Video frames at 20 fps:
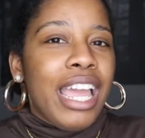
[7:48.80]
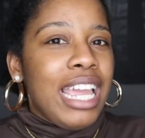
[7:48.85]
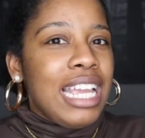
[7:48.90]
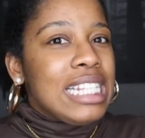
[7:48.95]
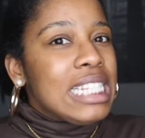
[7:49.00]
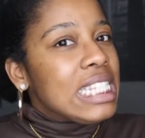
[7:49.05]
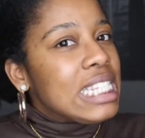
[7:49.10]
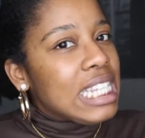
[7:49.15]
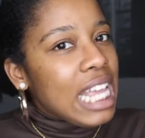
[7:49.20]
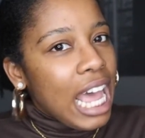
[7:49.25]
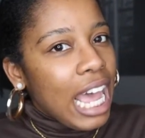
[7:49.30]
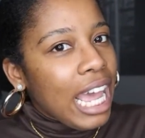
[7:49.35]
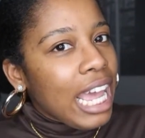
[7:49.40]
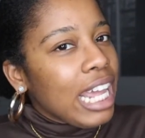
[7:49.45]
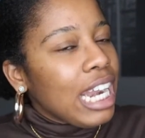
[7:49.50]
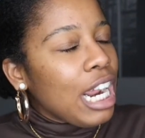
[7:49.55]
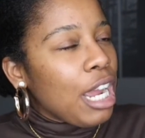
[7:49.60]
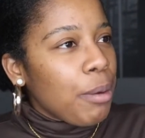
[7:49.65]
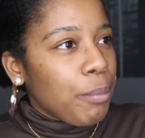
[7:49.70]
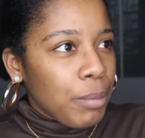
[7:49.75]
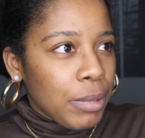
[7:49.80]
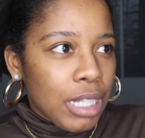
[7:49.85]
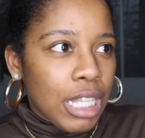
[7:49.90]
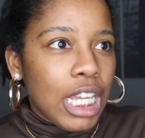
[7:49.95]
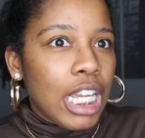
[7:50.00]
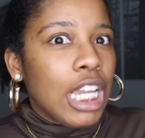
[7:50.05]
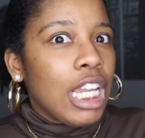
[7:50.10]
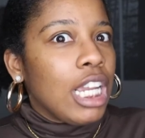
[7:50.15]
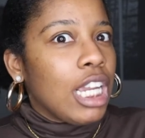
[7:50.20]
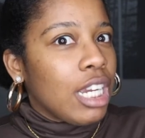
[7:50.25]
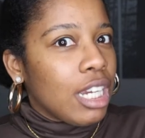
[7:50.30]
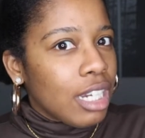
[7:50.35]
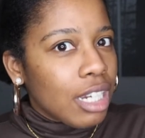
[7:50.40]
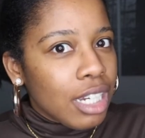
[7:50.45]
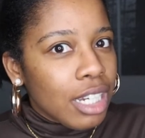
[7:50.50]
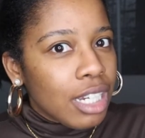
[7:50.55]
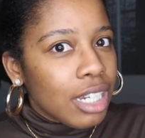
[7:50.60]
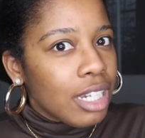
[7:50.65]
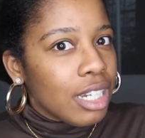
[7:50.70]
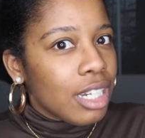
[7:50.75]
inside I'm like,
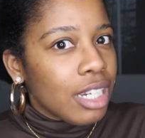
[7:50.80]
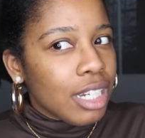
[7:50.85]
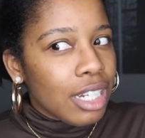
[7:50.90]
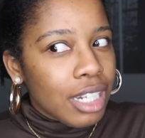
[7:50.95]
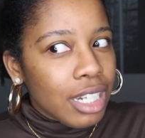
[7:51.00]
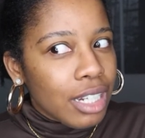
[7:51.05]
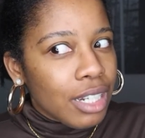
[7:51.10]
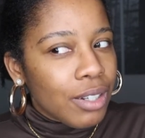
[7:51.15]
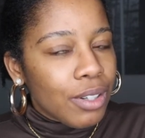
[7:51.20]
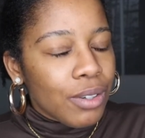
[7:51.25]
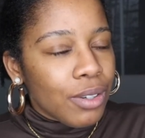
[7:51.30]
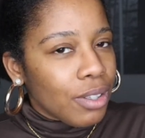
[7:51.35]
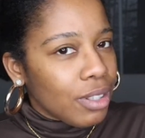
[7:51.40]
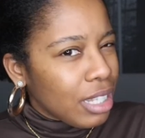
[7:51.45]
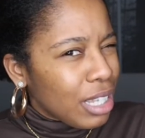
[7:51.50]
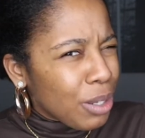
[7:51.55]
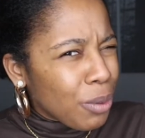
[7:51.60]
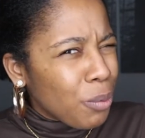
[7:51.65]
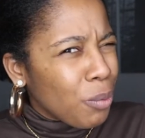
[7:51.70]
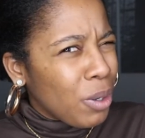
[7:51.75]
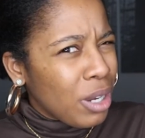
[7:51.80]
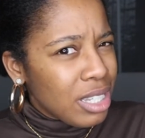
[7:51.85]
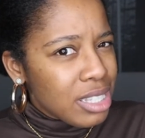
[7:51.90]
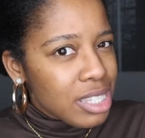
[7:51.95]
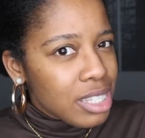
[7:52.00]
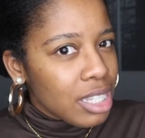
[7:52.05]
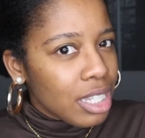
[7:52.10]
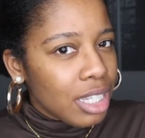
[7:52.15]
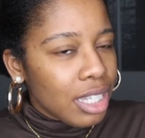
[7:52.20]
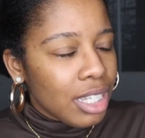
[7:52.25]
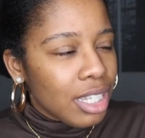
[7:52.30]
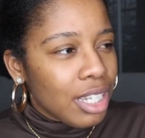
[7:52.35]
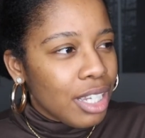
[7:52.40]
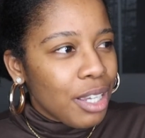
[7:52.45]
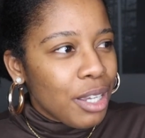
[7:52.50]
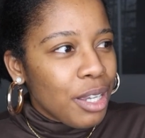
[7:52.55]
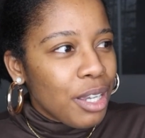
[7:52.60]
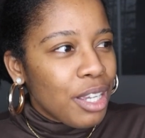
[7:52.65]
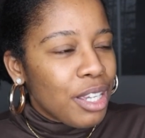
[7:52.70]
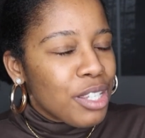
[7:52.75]
like what?
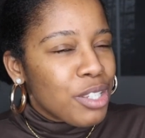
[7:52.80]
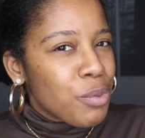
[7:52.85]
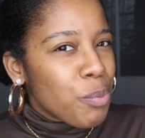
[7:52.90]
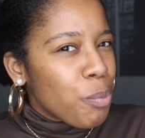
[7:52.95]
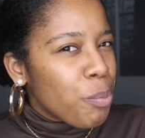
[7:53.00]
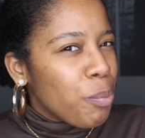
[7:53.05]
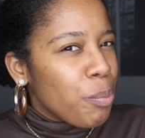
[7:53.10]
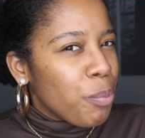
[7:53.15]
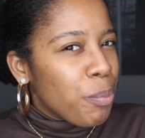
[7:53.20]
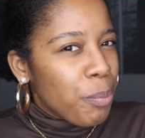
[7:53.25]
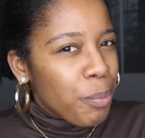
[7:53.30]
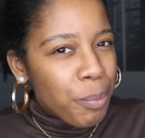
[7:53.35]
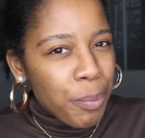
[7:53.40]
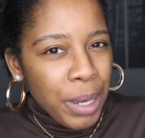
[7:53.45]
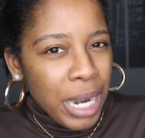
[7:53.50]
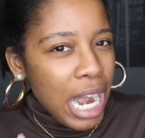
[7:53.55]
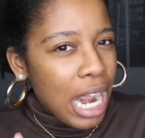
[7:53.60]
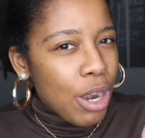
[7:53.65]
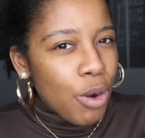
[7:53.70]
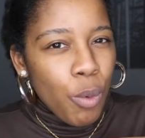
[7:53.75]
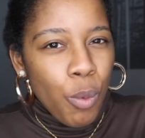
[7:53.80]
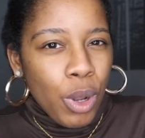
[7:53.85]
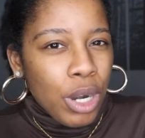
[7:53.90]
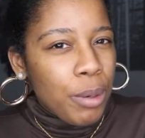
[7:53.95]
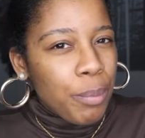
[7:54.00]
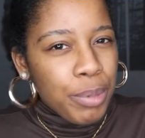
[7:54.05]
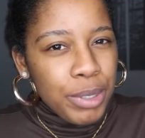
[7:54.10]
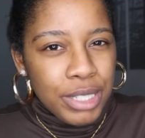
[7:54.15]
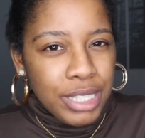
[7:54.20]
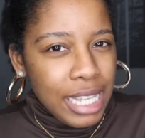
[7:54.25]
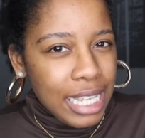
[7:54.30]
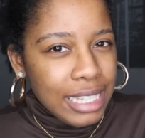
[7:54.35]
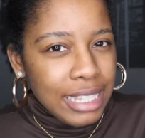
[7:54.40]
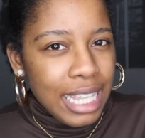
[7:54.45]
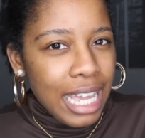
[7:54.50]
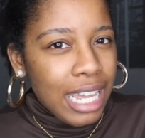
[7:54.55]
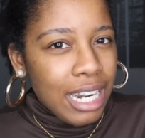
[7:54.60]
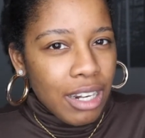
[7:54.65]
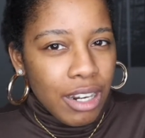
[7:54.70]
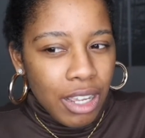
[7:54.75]
But I don't want to
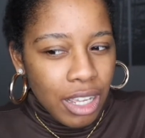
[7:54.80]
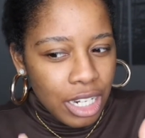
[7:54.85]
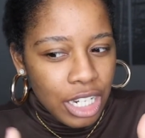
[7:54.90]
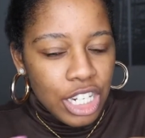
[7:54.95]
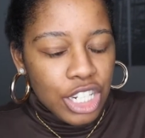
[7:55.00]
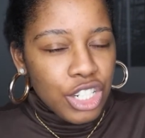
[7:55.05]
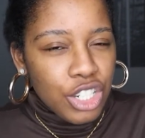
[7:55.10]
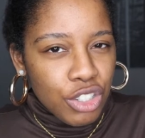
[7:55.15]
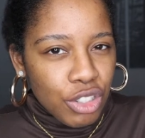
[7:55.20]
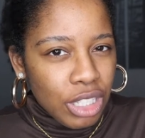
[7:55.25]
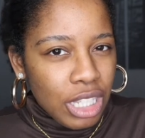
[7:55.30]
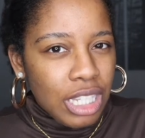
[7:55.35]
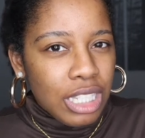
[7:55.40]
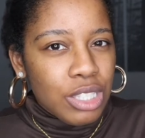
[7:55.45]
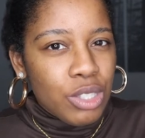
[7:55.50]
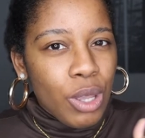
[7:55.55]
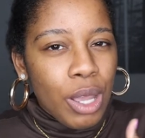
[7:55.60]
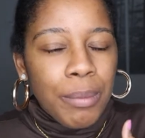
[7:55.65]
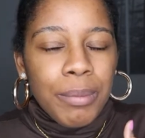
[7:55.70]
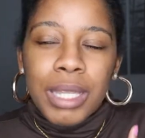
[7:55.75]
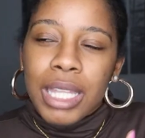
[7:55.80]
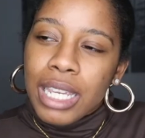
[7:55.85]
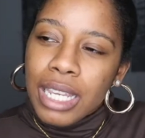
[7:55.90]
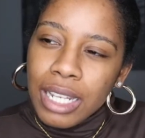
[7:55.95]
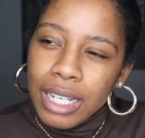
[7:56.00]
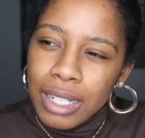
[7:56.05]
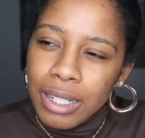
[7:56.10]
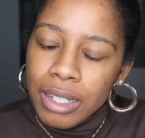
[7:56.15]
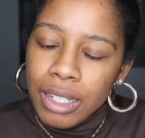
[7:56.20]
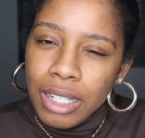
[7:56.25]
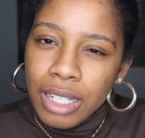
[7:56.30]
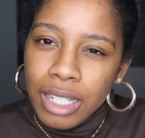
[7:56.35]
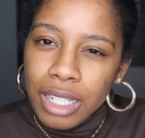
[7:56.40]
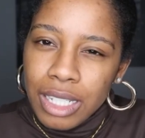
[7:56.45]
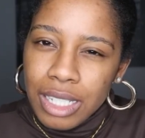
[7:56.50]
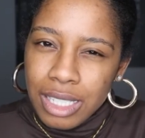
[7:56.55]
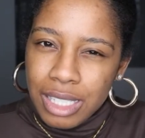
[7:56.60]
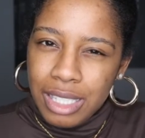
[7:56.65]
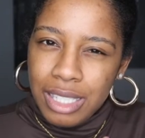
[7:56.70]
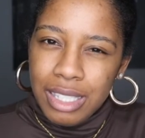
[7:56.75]
present that initially. So I'm like,
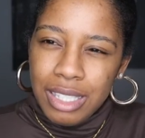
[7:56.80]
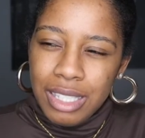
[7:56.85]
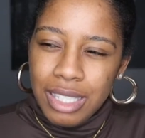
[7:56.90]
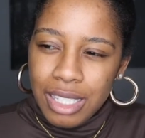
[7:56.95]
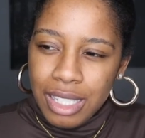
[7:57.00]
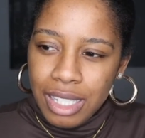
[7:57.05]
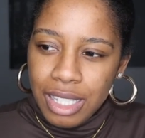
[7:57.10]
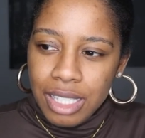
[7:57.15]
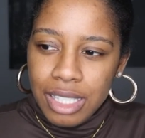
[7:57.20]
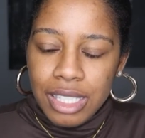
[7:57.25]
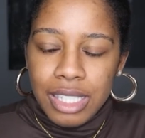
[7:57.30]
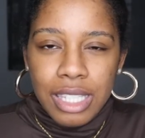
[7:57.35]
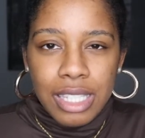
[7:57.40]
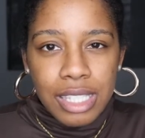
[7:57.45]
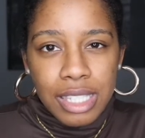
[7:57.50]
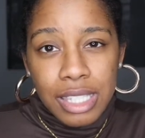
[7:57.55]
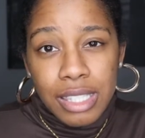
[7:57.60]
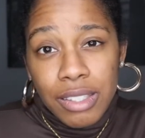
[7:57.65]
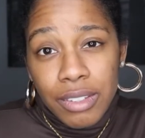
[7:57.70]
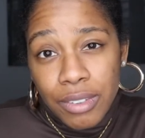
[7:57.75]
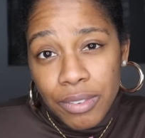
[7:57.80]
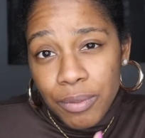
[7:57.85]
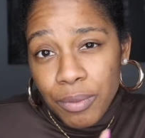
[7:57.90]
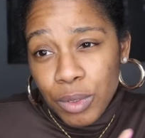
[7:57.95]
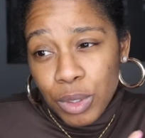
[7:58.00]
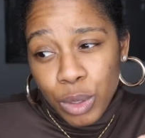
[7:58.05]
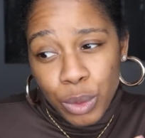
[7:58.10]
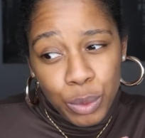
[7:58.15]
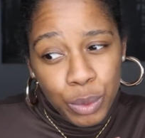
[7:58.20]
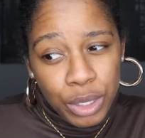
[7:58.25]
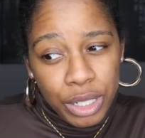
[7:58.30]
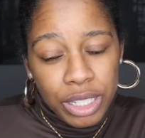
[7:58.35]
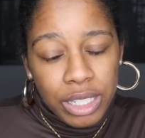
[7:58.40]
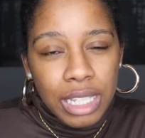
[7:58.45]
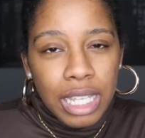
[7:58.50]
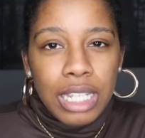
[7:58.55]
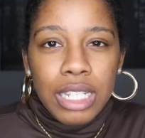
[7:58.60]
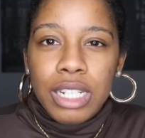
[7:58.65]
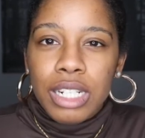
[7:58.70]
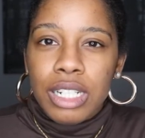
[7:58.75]
is, is this the
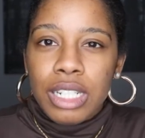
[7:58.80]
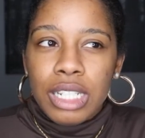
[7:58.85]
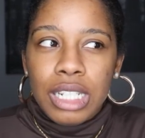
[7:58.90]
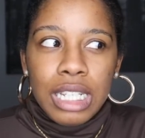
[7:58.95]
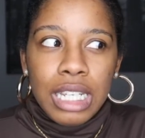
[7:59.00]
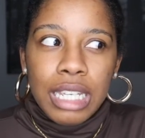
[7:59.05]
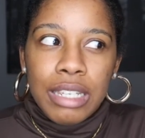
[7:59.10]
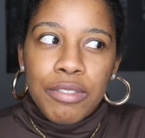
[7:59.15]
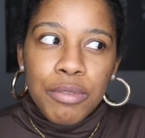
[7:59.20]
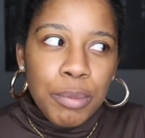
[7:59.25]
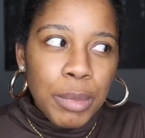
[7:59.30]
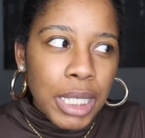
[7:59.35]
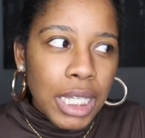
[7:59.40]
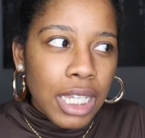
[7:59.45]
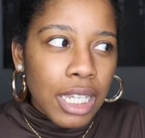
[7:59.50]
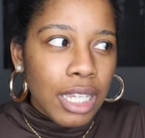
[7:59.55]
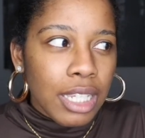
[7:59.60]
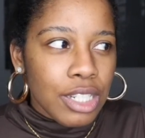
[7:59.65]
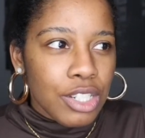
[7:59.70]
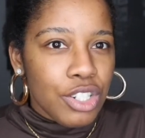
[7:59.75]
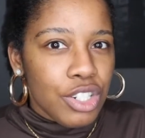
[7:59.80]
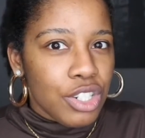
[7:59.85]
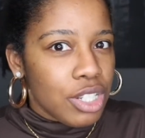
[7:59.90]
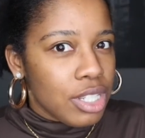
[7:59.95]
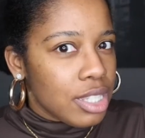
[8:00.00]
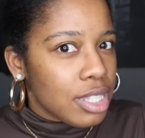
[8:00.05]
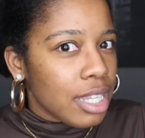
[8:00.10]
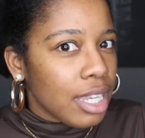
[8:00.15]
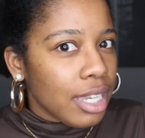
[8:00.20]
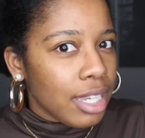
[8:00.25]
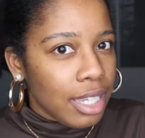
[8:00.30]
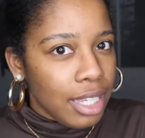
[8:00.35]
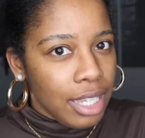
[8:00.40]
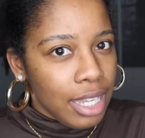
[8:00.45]
loaner that you're gonna give me? And she's like,